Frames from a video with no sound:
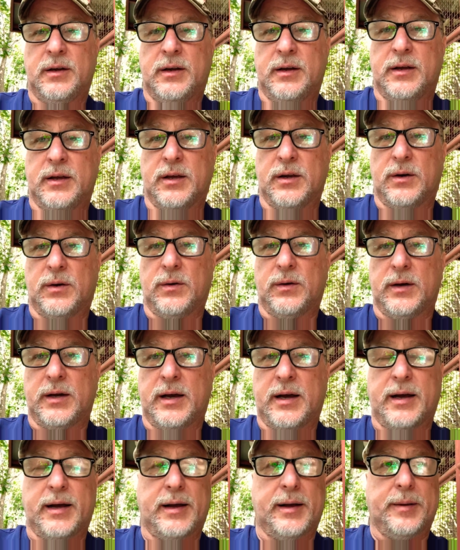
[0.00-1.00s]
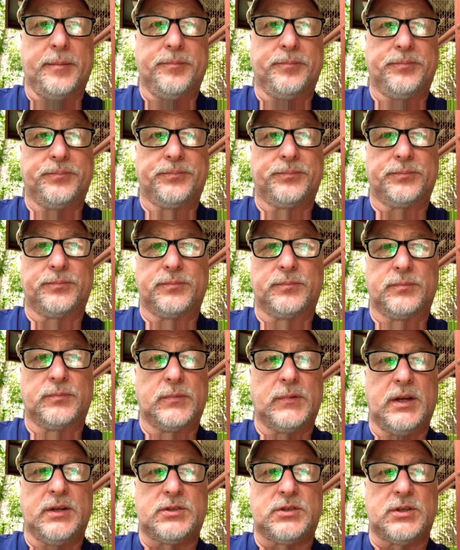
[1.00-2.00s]
You know,
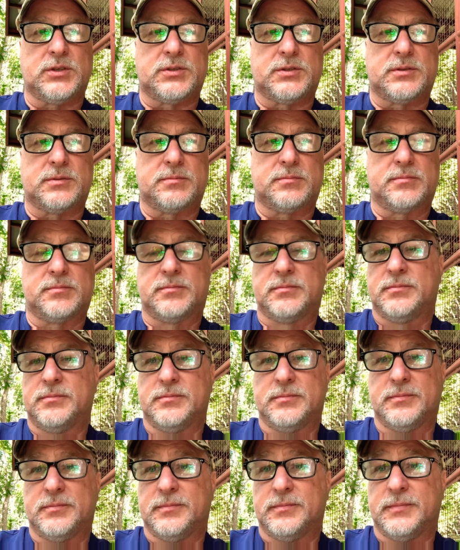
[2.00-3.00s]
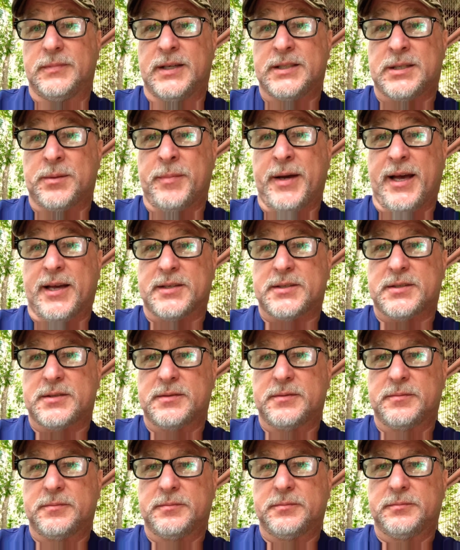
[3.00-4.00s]
it's a mess,
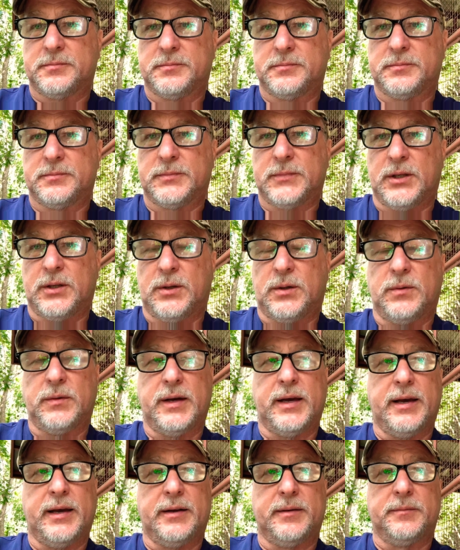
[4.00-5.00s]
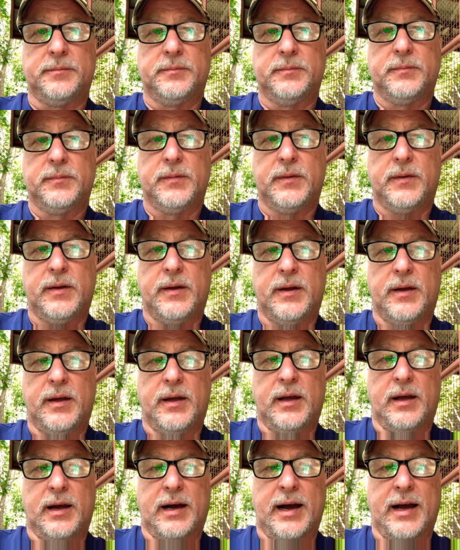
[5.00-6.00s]
you know, and
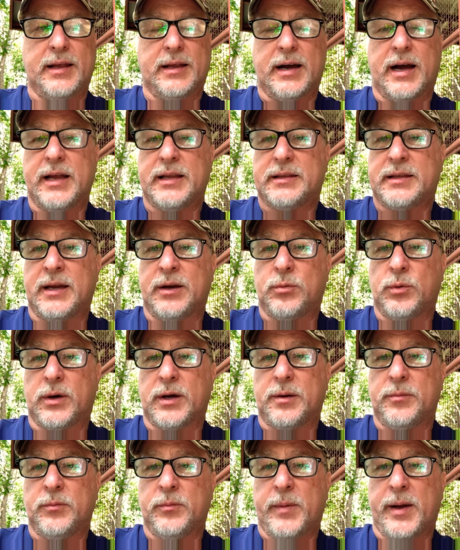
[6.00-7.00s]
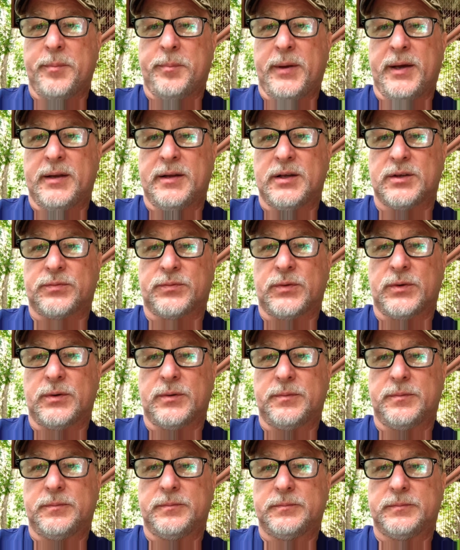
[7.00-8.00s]
I think we might be in this
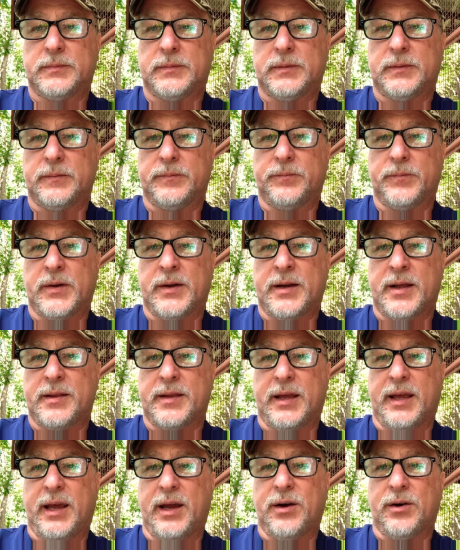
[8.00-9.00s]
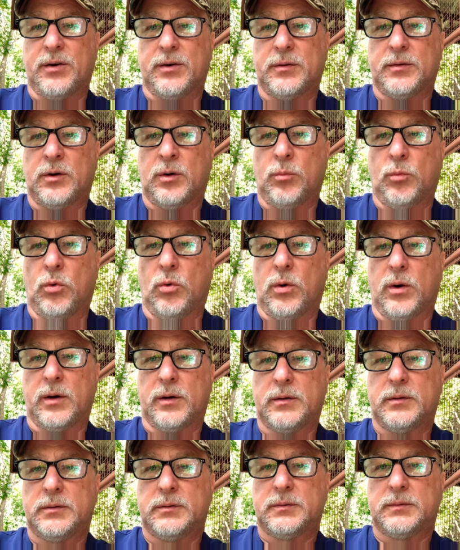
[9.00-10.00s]
for another year or more,
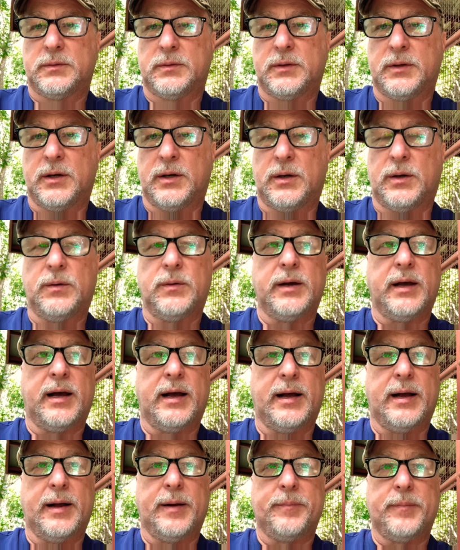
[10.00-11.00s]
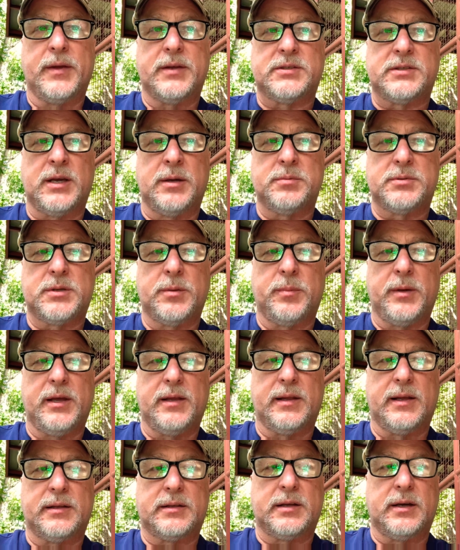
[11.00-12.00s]
you know. It seems to be
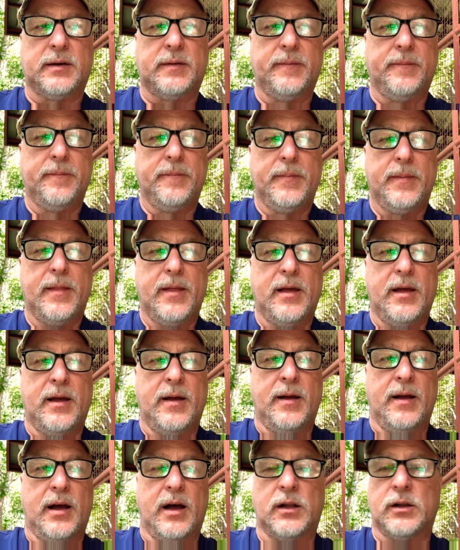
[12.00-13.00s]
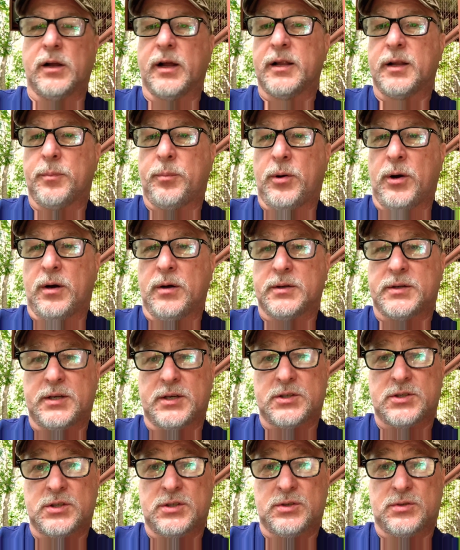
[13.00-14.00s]
that a lot of the
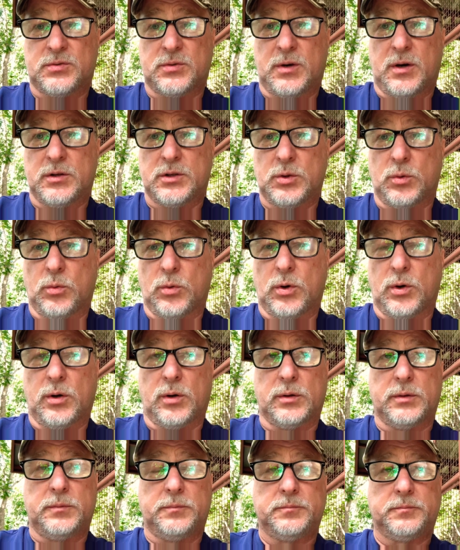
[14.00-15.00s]
politicians throughout the world